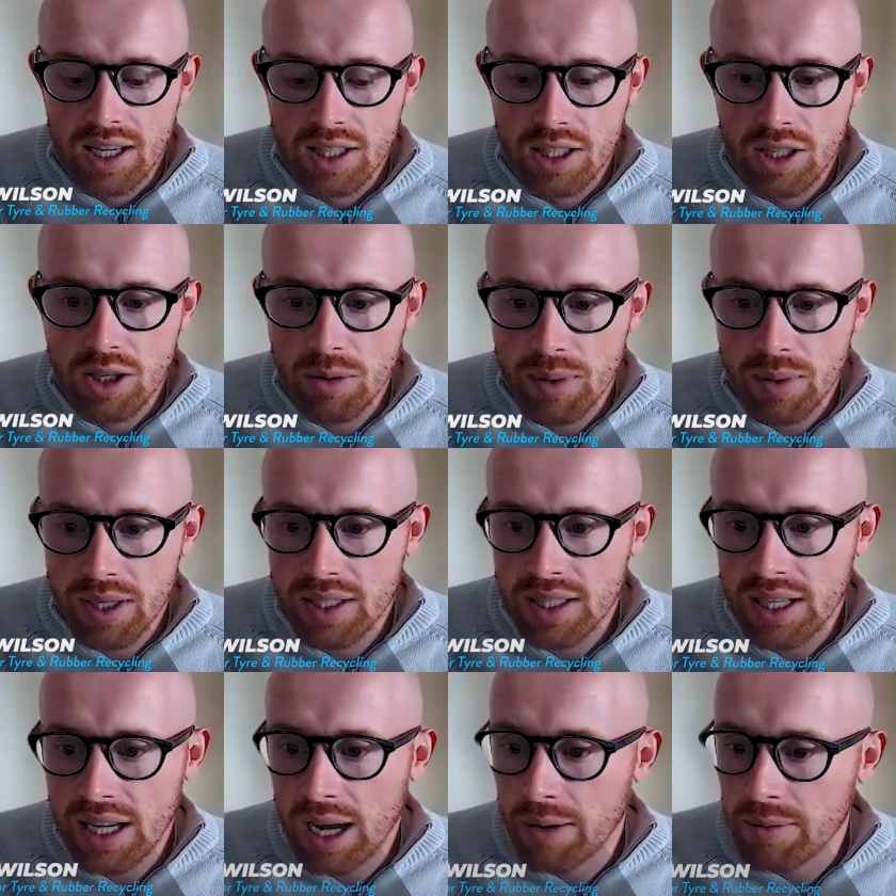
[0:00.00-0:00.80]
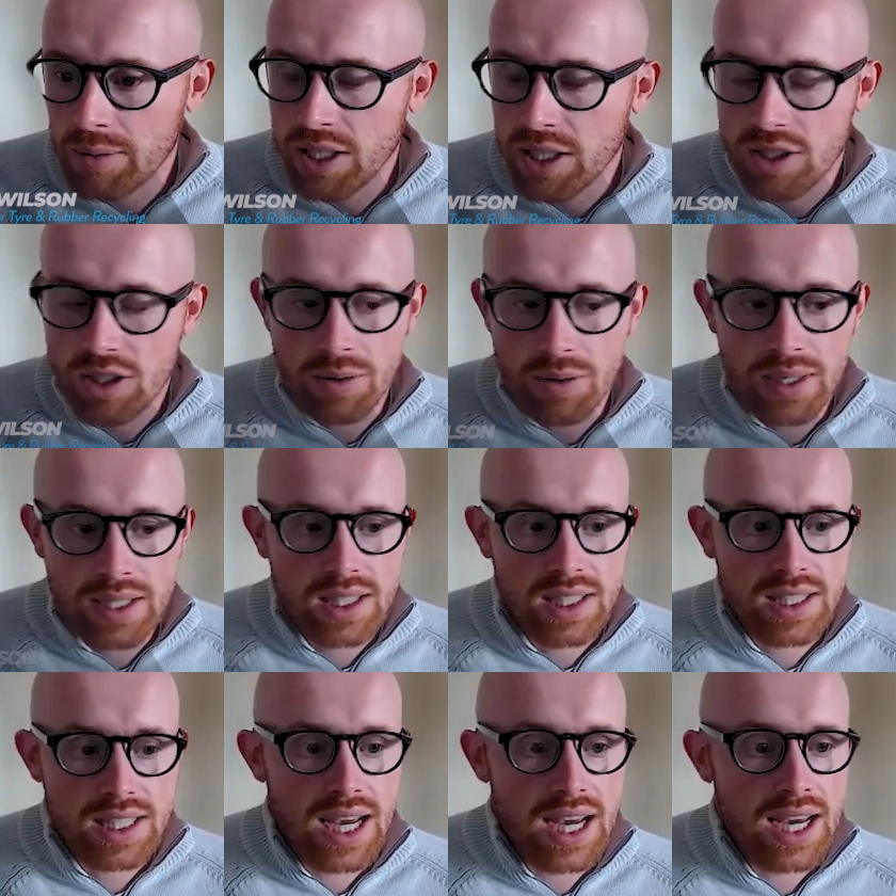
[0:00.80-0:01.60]
Ewan, how are you doing
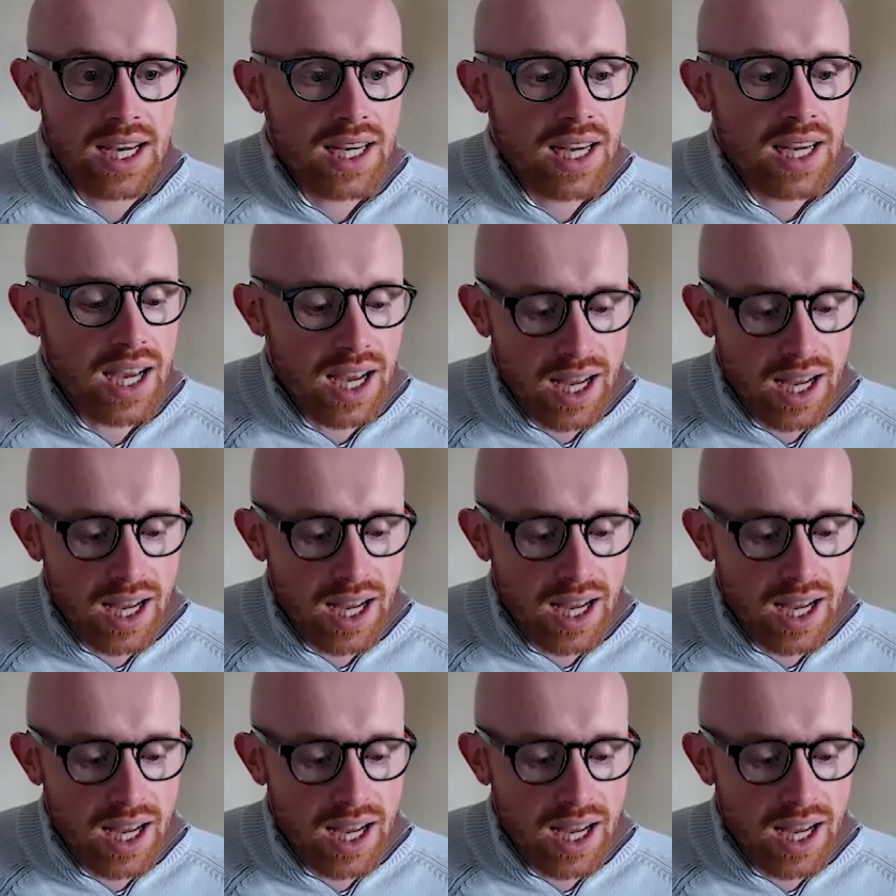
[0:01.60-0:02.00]
today?